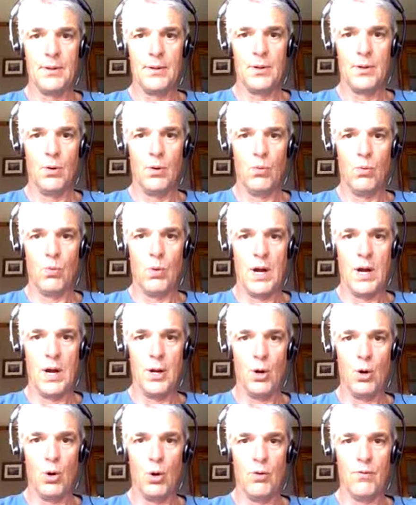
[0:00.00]
1
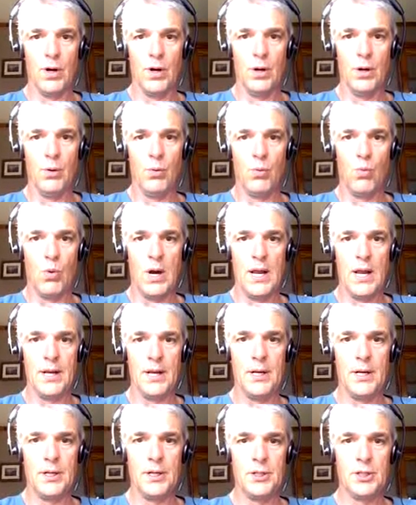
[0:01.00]
over, 1,
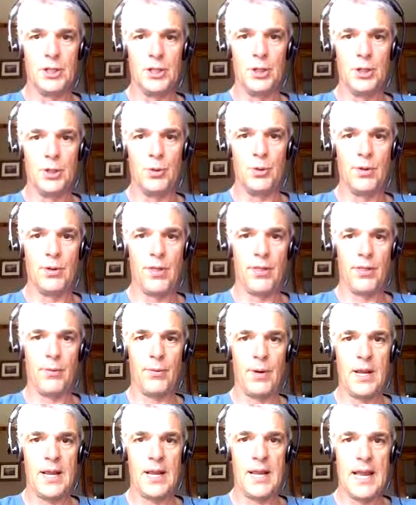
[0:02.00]
2,
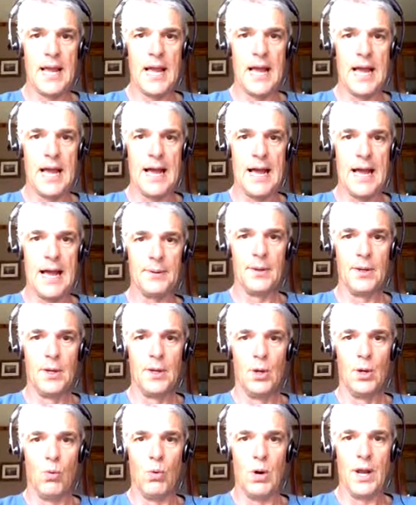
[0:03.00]
3 up.
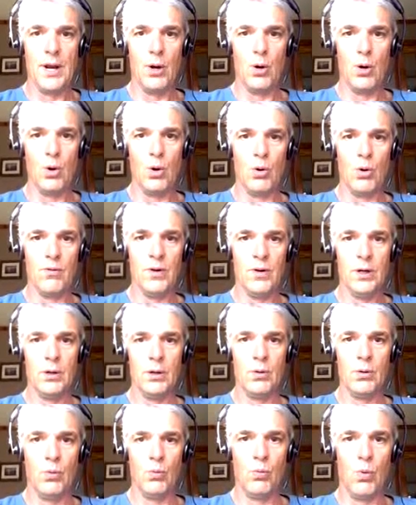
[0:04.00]
1 over,
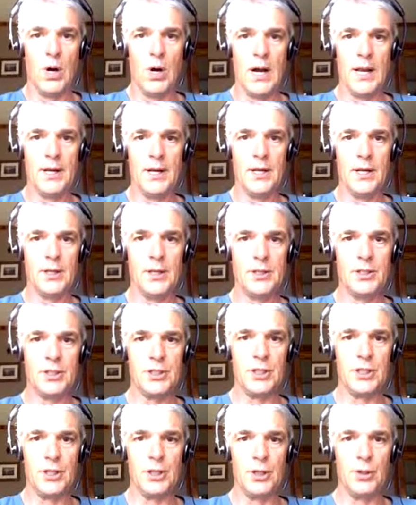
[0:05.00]
1,
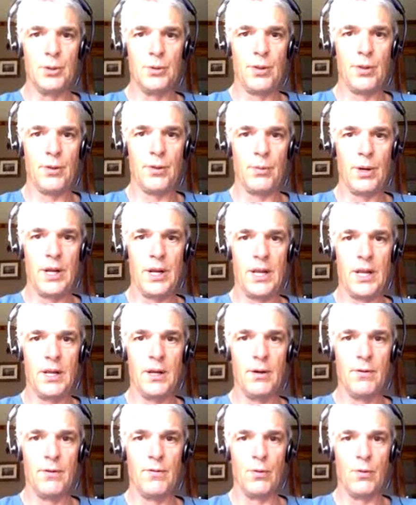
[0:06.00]
2, 3,
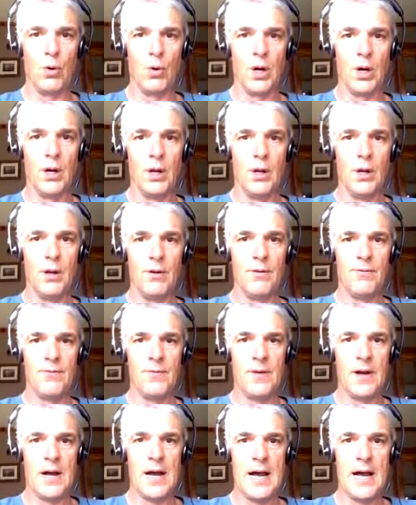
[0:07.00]
4,
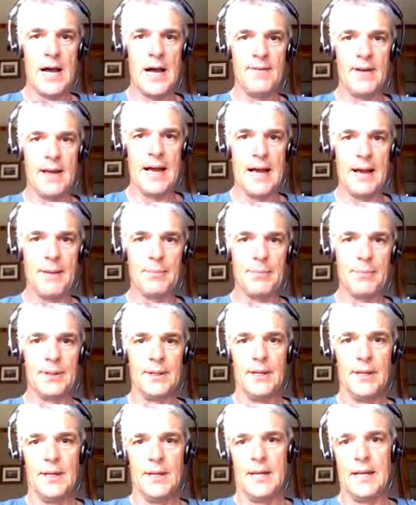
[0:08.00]
5 up.
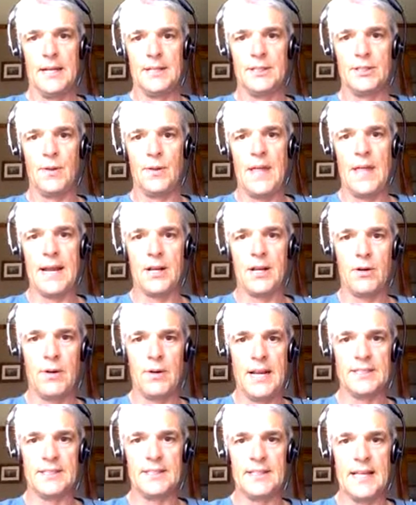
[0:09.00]
And so that
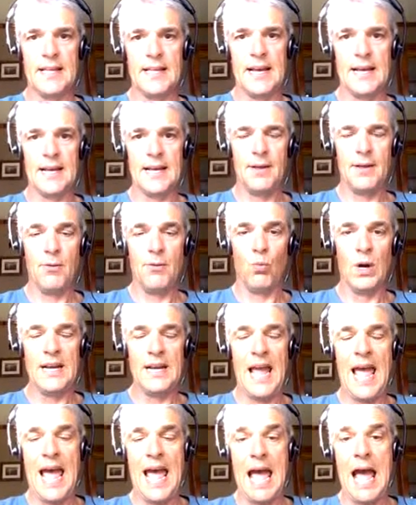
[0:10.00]
creates the
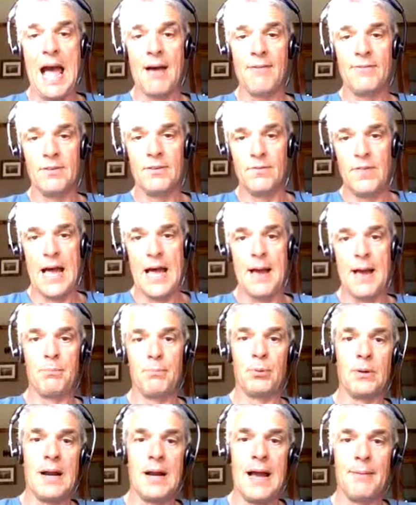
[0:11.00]
1/2 of that
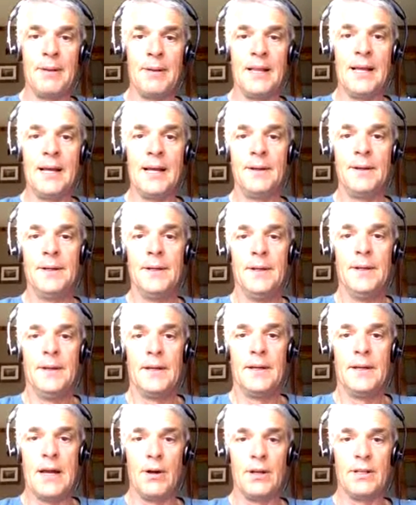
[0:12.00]
parabola.
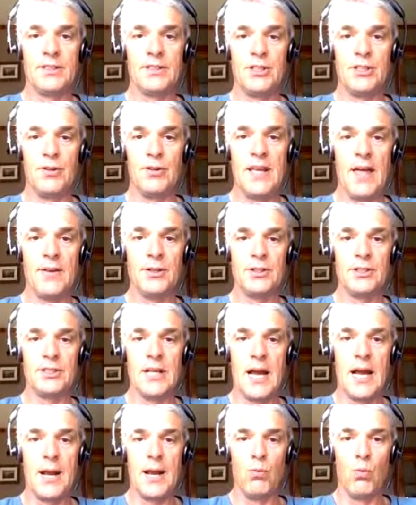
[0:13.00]
Now let's do the other side.
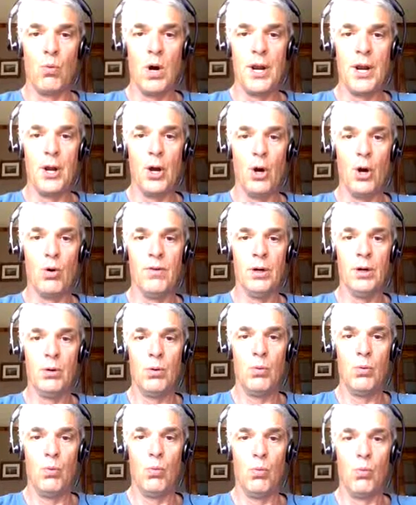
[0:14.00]
1 over,
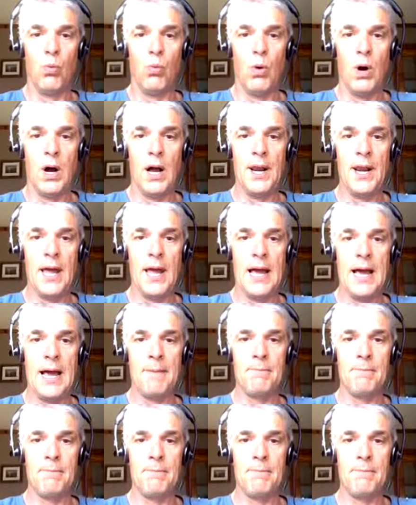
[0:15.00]
1 up.